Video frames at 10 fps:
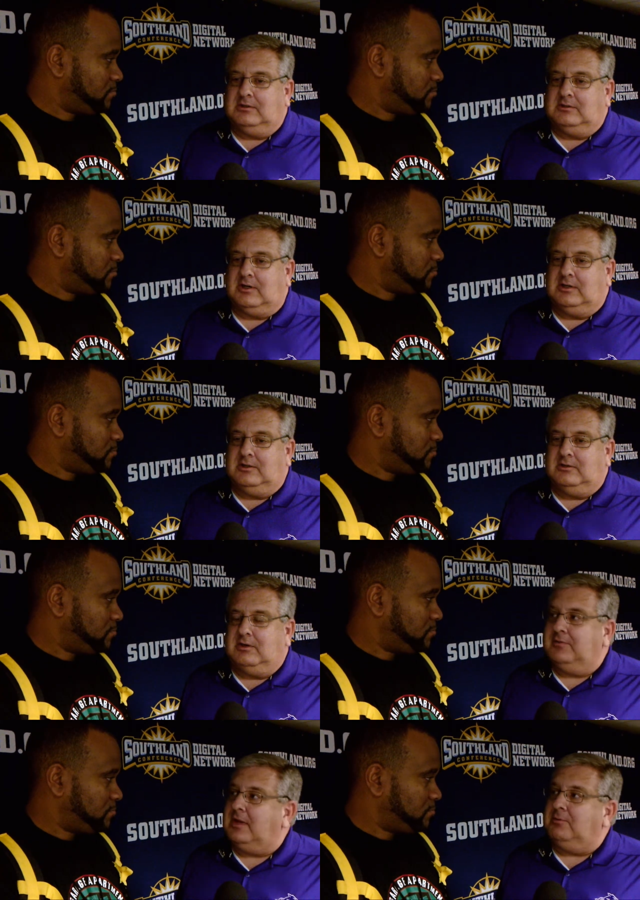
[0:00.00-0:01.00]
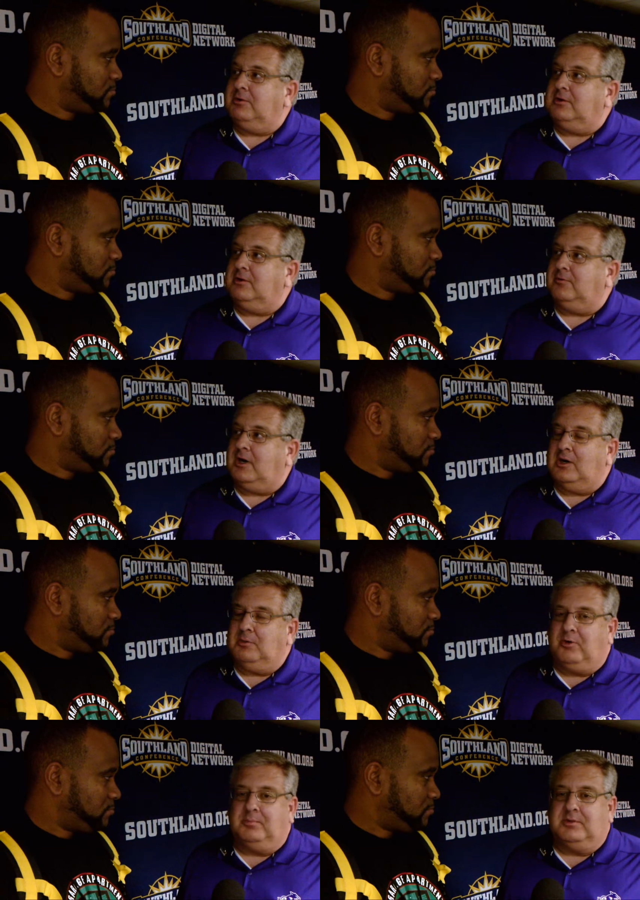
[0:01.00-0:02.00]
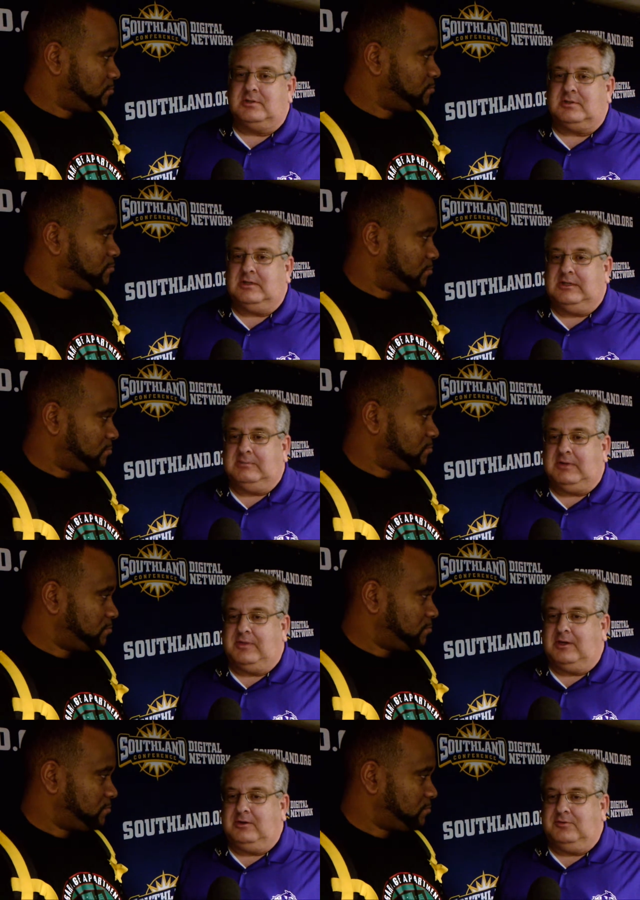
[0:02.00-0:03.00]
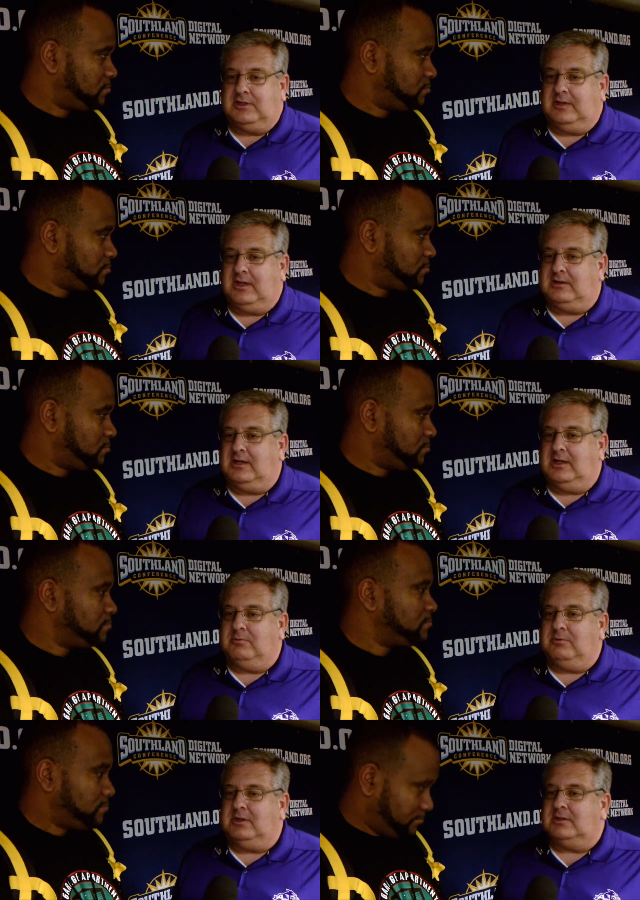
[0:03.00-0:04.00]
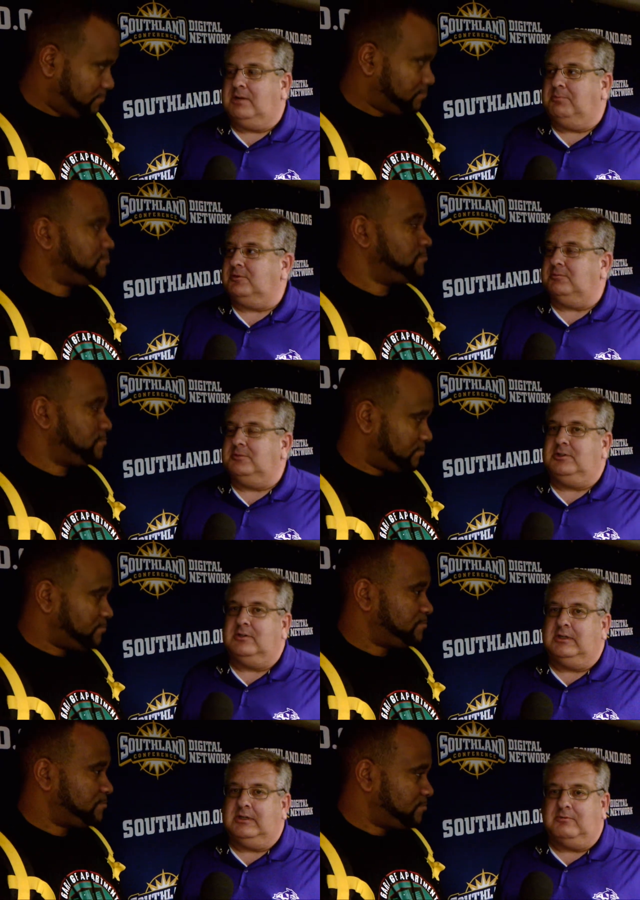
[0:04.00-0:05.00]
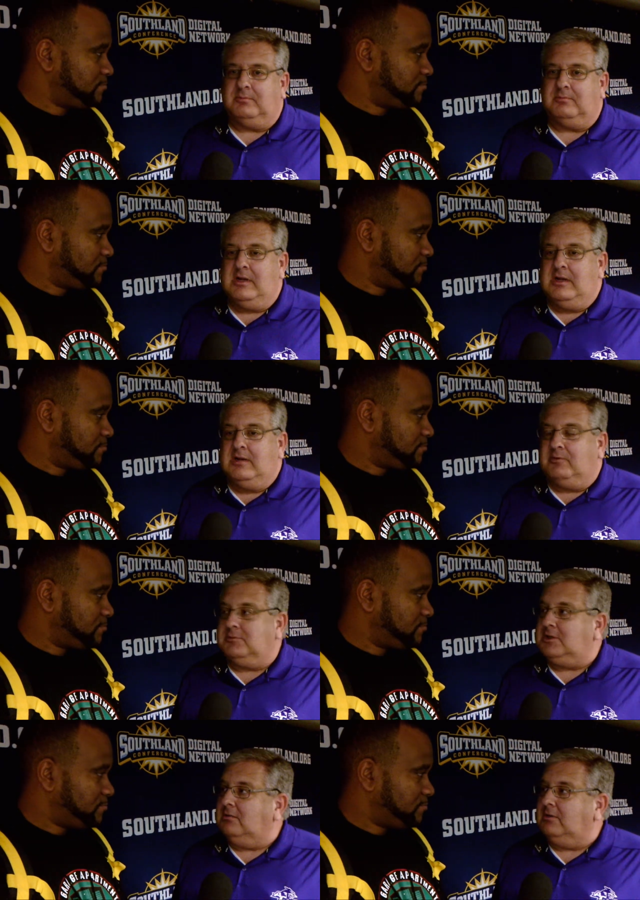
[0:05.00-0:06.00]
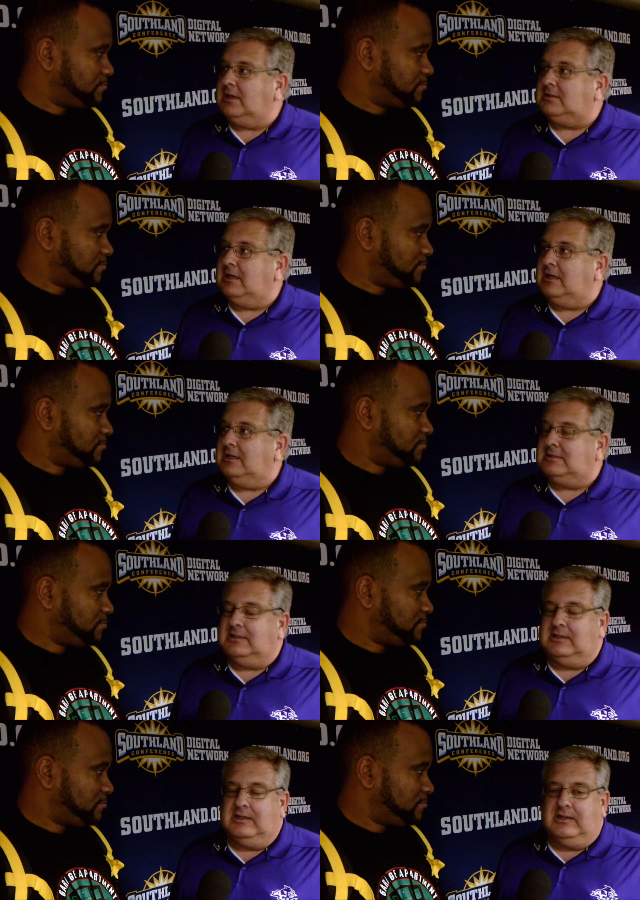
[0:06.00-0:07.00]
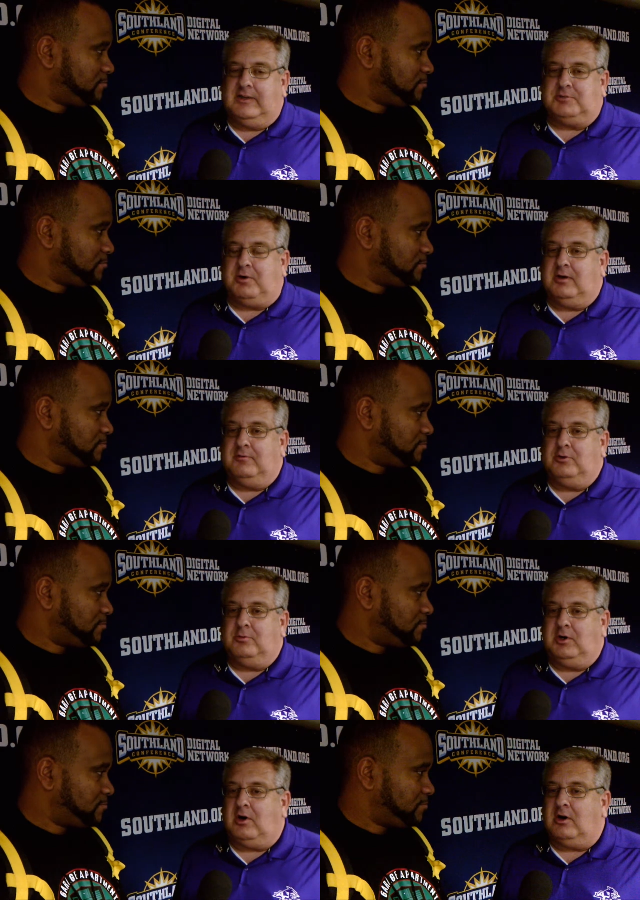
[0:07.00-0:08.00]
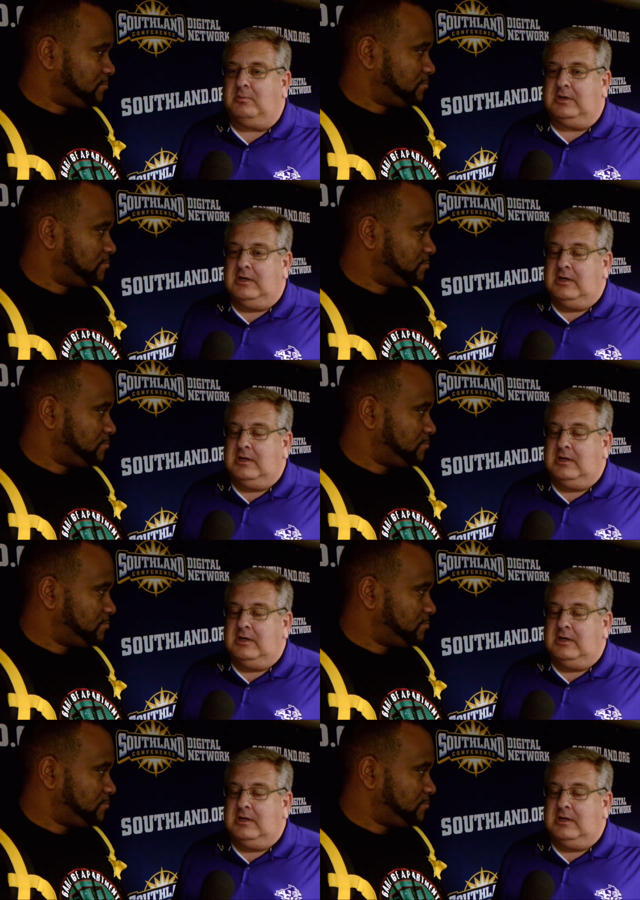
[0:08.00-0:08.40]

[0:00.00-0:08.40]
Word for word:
Speaker 1: try to do everything we do for a higher purpose. Um, I think you've seen that today with the examples from Julie and from, from Joe last night, and, and that's part of who we are. But